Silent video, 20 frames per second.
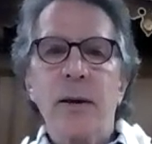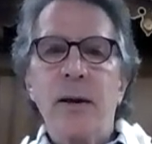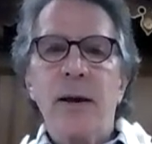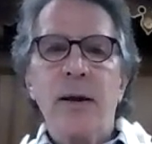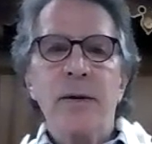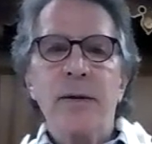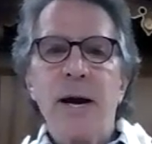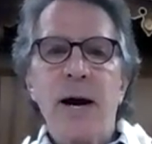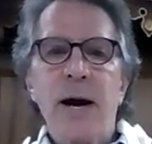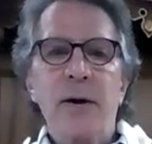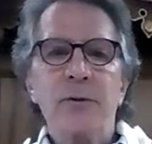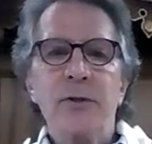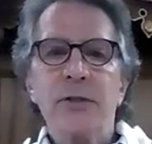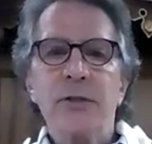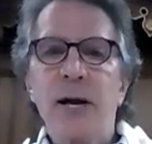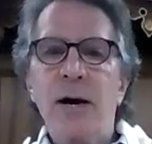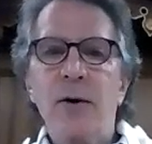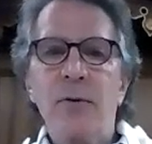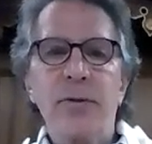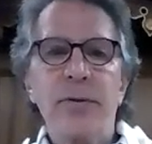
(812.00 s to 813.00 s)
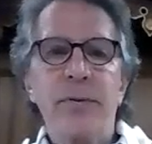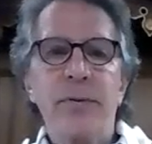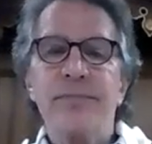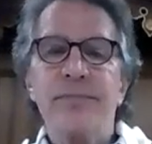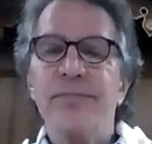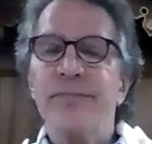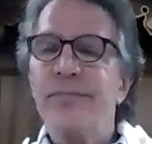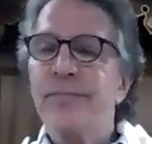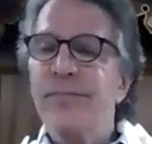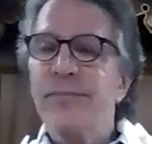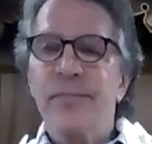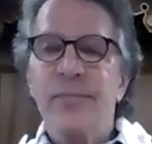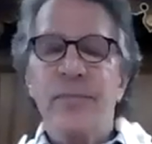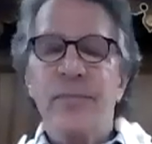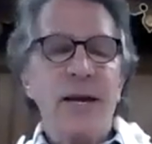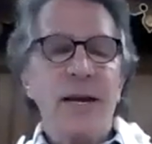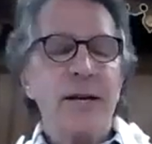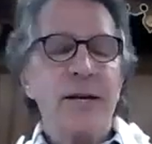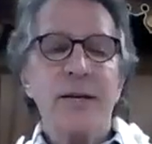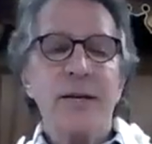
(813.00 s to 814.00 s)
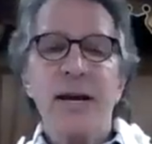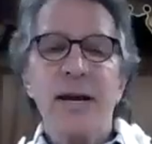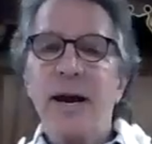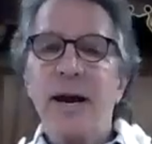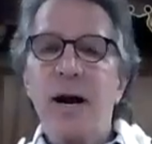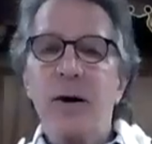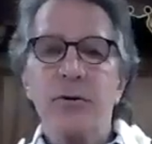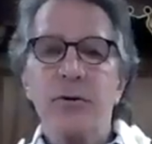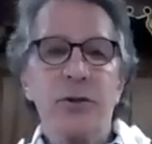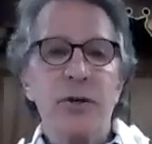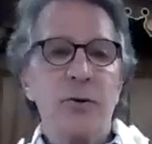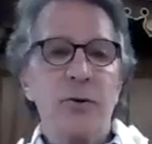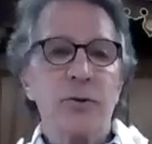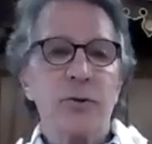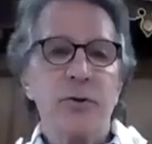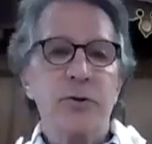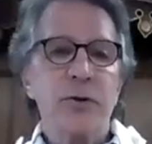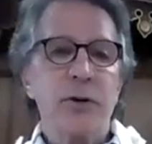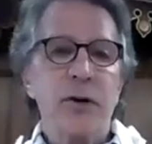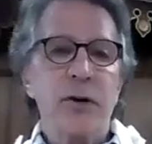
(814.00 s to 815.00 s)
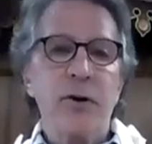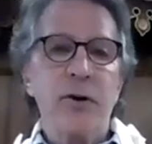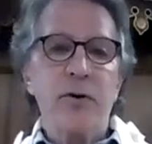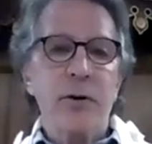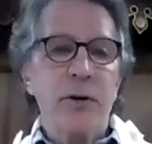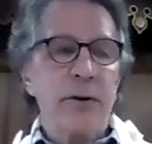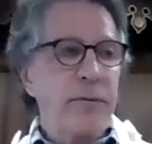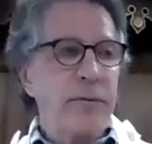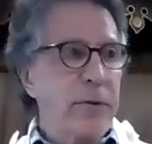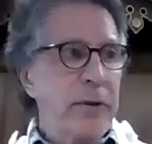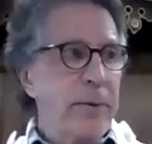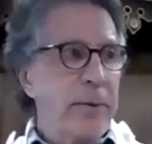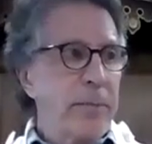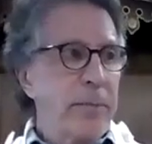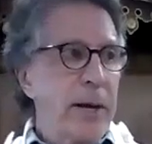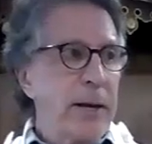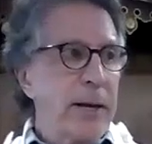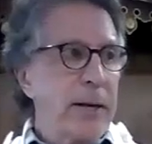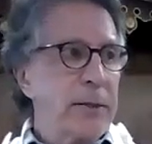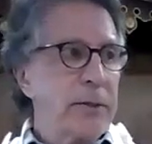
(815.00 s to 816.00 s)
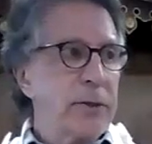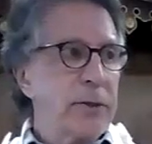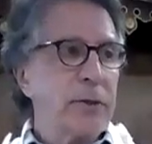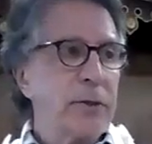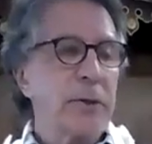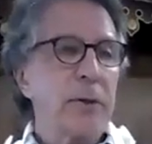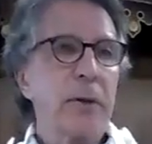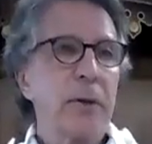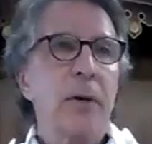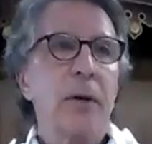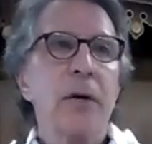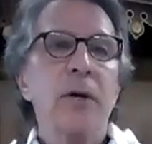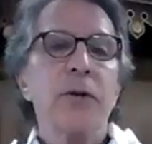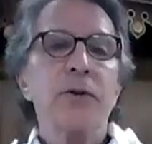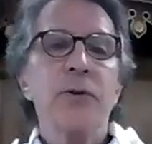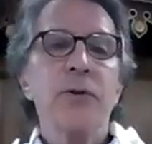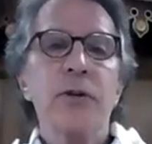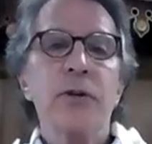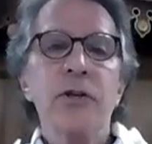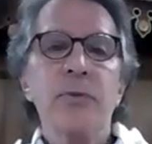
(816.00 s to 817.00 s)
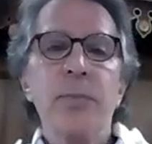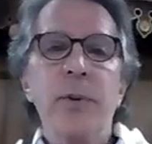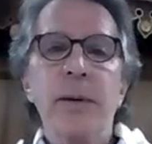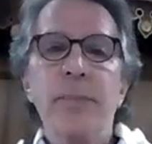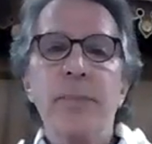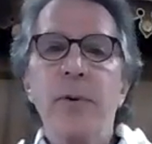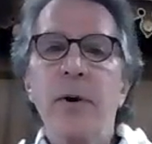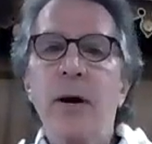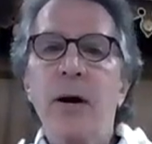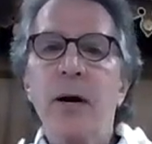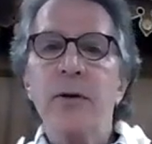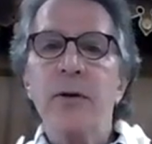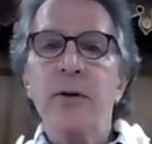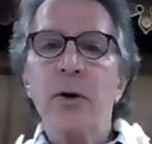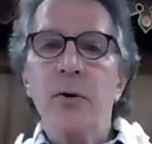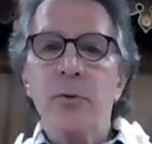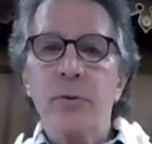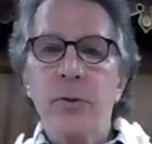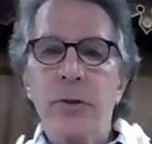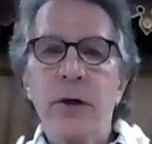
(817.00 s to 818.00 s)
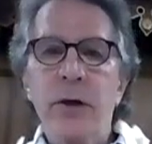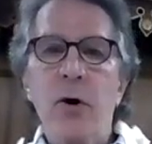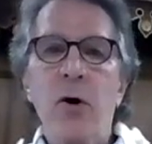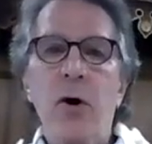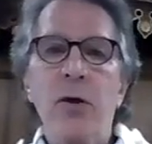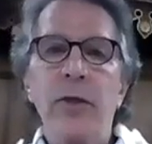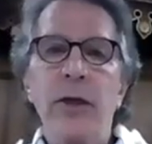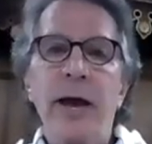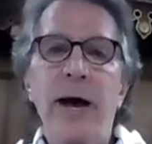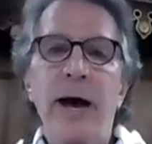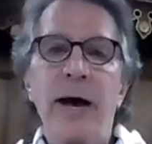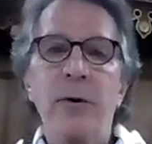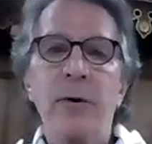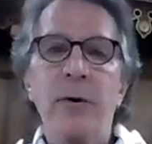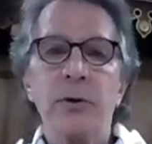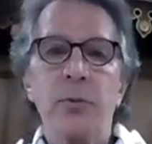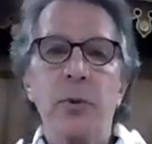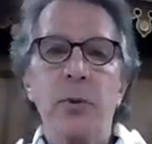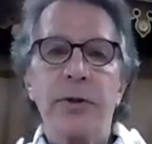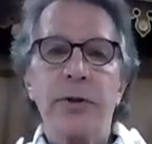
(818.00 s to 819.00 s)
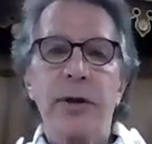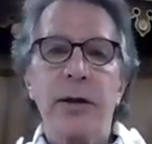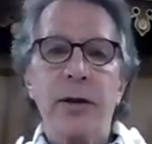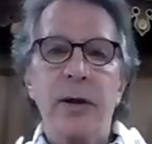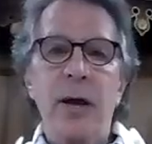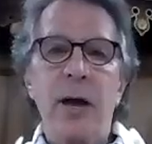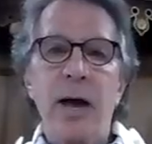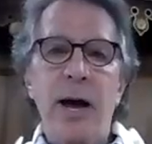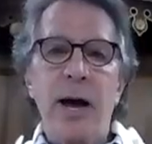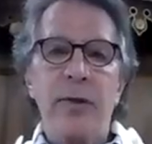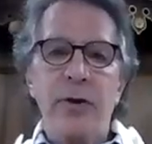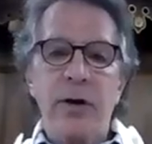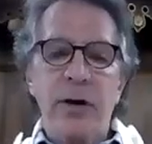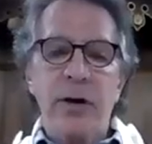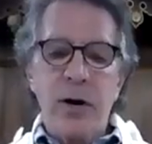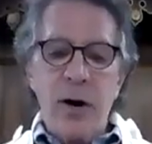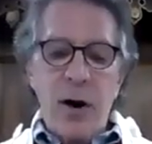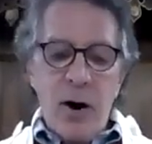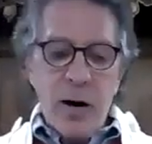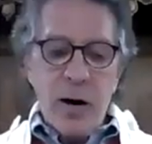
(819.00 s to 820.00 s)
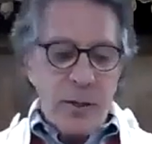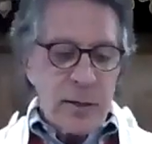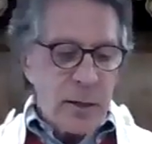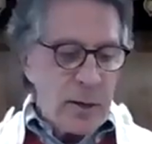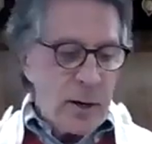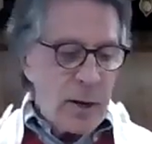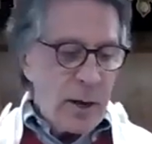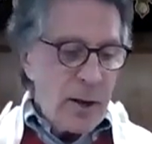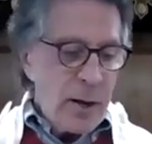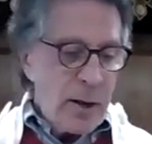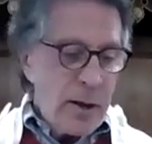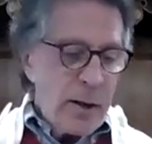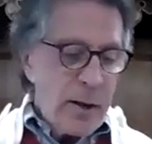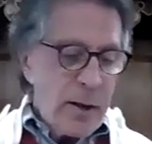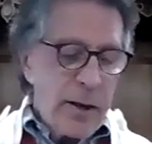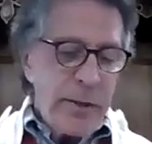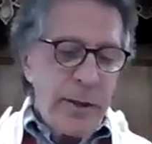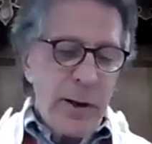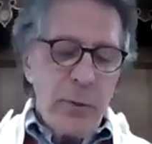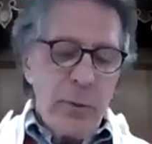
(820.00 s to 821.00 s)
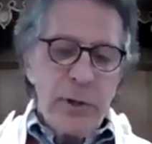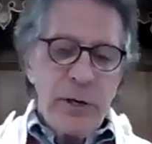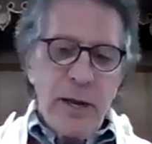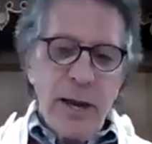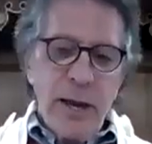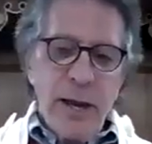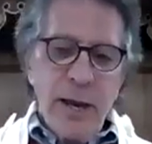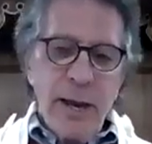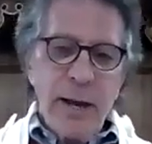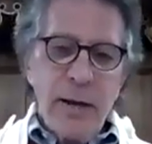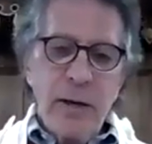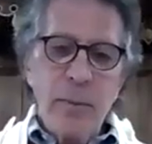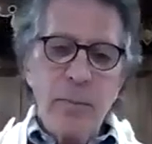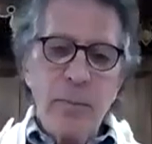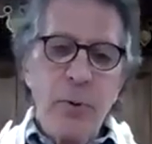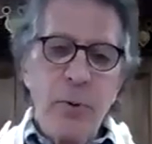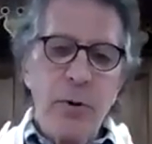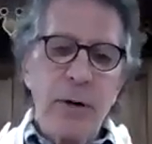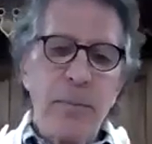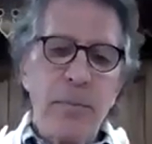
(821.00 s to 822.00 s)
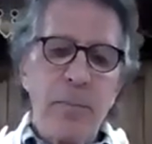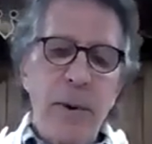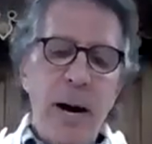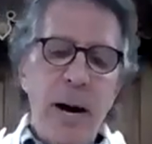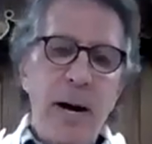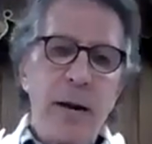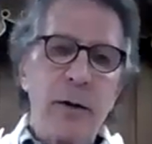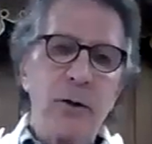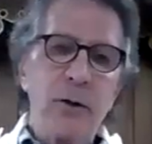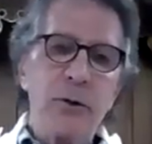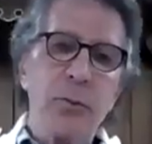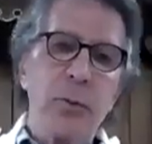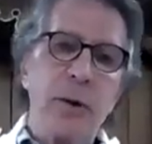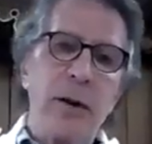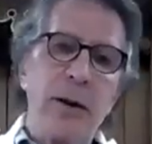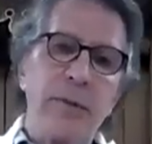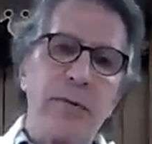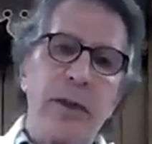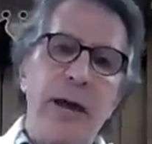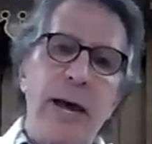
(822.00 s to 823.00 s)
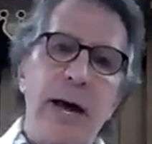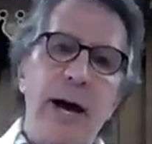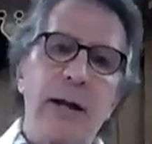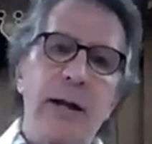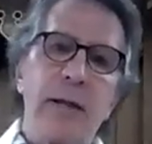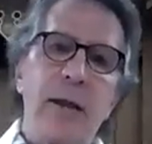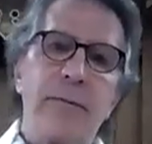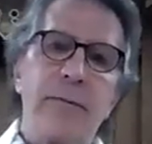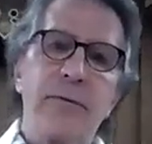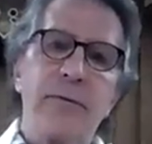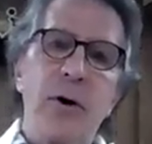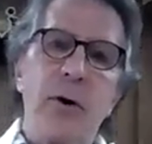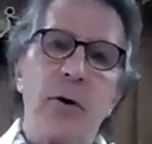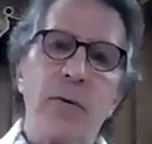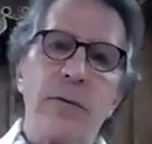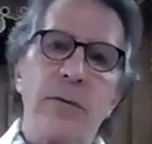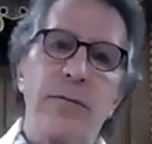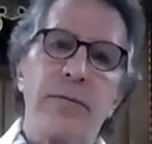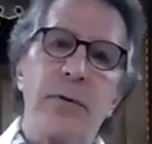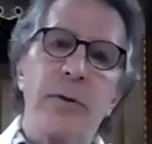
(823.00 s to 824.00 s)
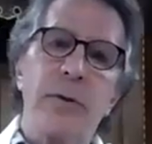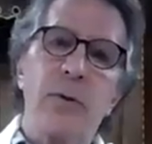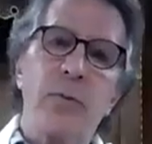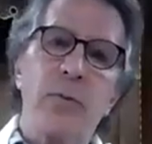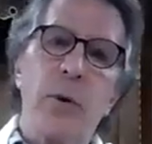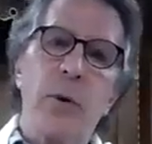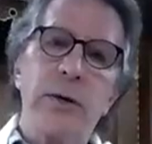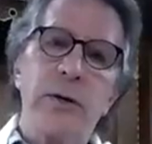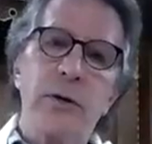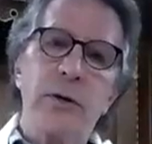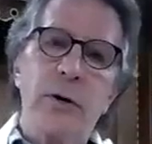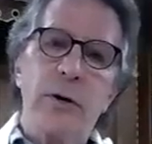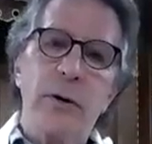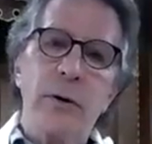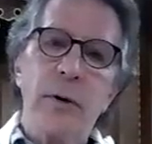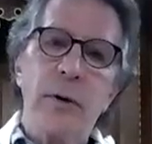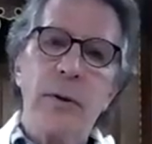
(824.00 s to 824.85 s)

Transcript: And down south, they didn't take out Social Security for their maids. So these people got all they had was what they had, their garden, and they would can and put in bottles whatever they had left over for the winter.